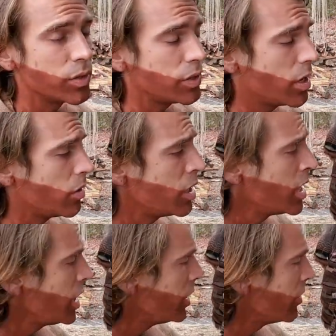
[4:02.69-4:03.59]
So
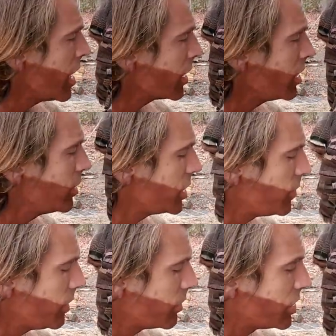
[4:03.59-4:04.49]
you're not going to
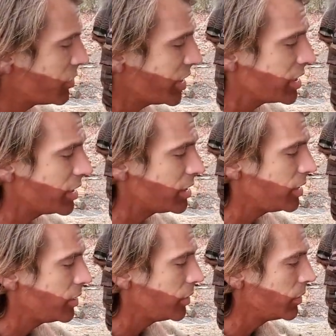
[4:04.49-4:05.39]
just be restricted
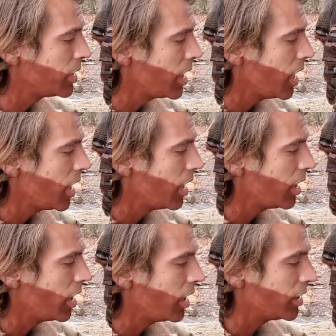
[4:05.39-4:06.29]
to
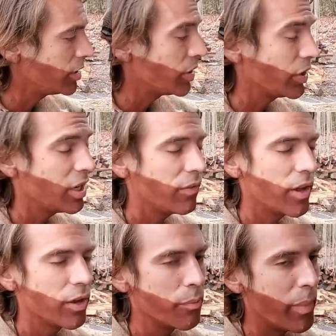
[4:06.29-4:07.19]
a, a, turkey
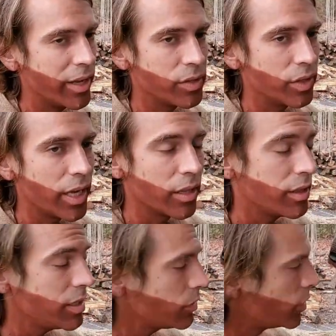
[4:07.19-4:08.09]
feather mantle like
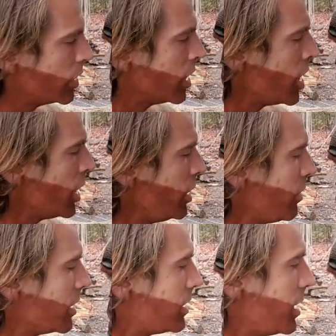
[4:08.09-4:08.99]
this one. You
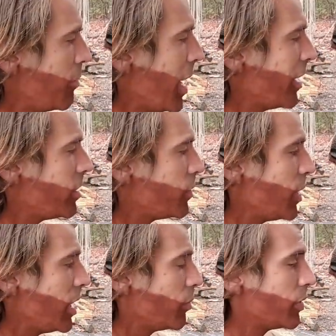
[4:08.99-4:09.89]
can see mantles
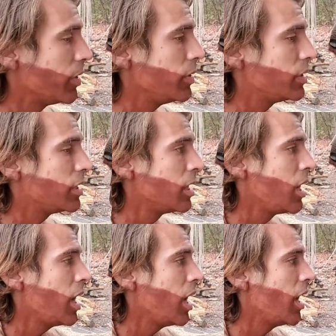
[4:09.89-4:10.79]
being produced
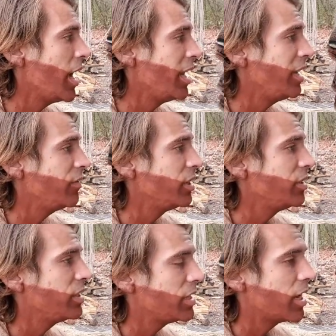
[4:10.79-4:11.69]
and even
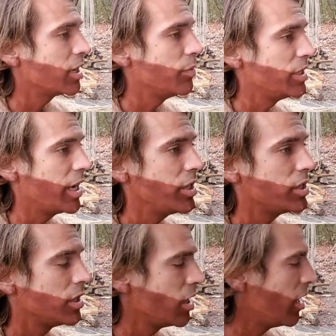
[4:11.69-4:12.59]
you see
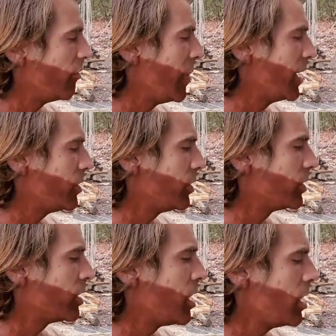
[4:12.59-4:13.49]
documentation of
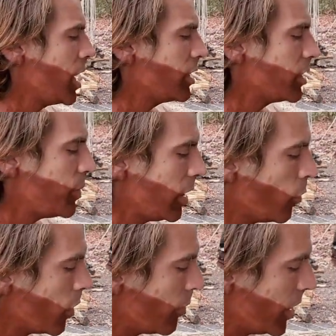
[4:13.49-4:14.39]
mantles not just
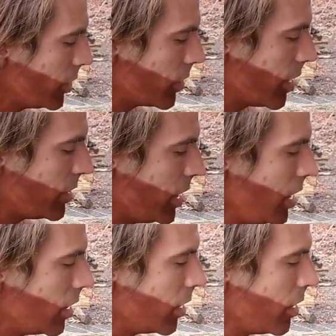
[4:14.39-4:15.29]
being worn by the tribes
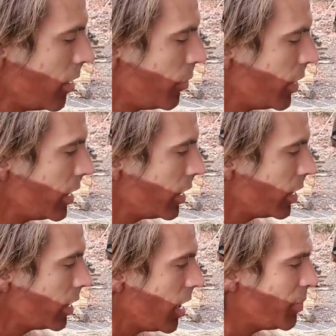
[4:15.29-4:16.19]
here, but
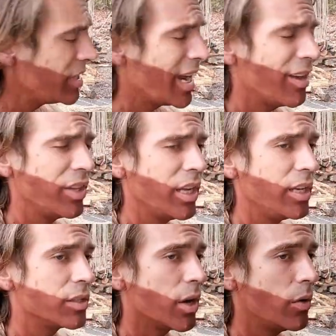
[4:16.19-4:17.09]
uh, up and down the
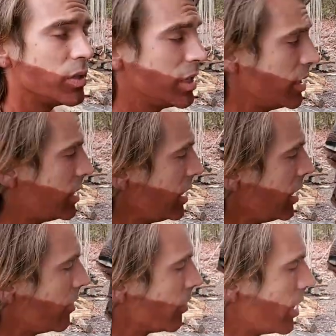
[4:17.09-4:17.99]
East Coast and
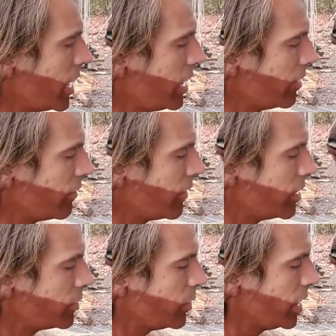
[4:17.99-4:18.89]
seeing a variety of
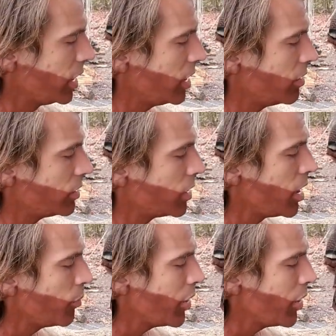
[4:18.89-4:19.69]
feathers being used.